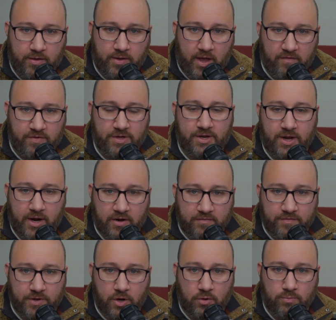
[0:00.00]
having any kind
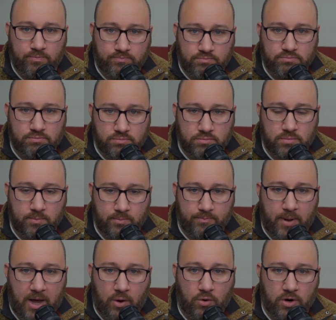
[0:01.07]
of
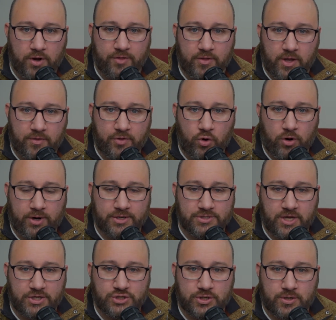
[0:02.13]
power in the
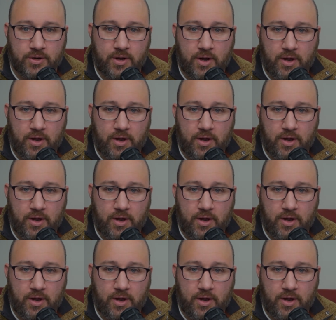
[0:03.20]
organization.